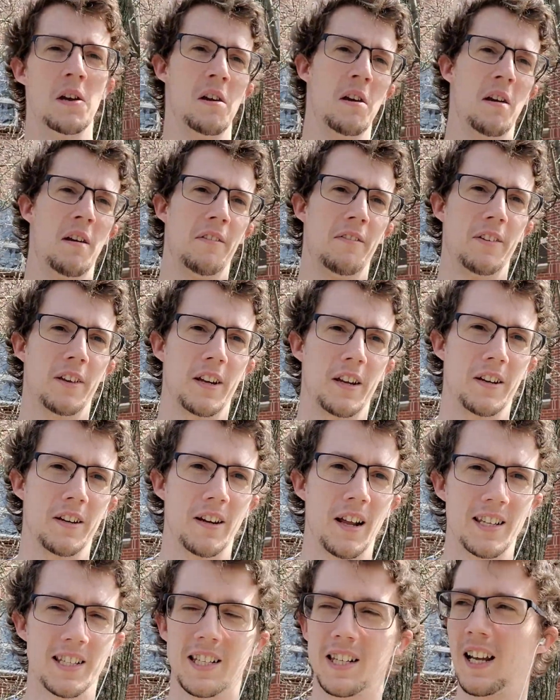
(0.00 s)
figure
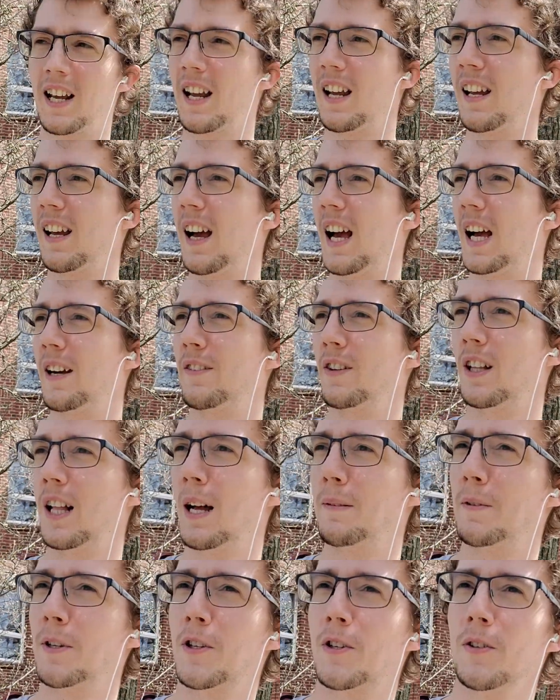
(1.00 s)
nice day. I haven't
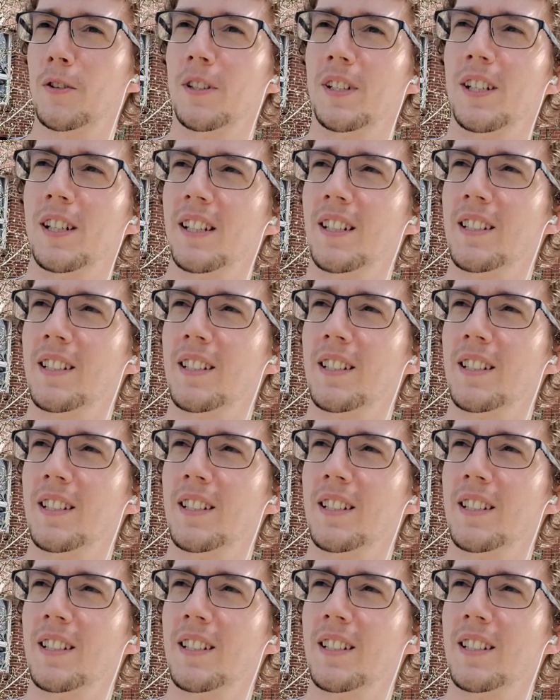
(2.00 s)
climbed a tree